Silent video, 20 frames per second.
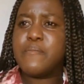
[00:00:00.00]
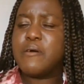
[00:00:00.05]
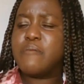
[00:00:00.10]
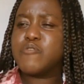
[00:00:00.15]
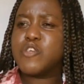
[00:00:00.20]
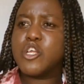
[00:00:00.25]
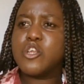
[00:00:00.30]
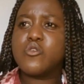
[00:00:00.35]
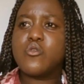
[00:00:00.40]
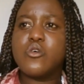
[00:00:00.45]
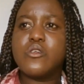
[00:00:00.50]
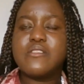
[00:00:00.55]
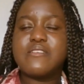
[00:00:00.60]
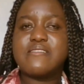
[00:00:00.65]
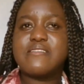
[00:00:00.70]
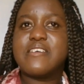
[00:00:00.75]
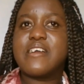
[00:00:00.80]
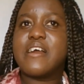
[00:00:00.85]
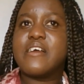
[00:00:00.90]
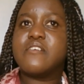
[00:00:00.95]
I'm trying to call this
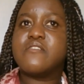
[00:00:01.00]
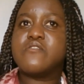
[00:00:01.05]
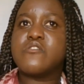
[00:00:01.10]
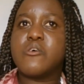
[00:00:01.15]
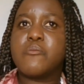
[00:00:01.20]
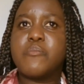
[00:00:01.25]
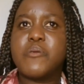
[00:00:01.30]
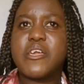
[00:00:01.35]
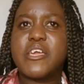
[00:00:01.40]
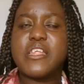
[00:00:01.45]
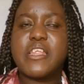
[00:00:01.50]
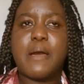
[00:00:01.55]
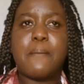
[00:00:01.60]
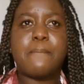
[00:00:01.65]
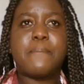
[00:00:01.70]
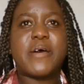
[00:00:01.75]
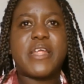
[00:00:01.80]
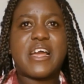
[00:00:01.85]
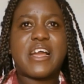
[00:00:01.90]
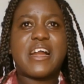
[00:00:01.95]
nigga, he's not picking up,
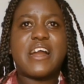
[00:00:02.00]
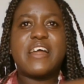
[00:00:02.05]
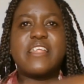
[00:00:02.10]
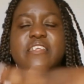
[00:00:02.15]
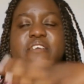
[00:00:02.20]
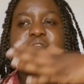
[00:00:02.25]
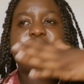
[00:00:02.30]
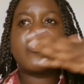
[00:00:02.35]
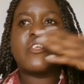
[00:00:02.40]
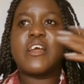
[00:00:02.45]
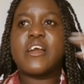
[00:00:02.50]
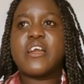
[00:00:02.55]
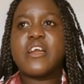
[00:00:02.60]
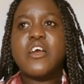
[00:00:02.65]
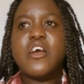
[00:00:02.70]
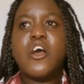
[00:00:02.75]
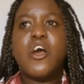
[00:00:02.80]
but I can't even, like,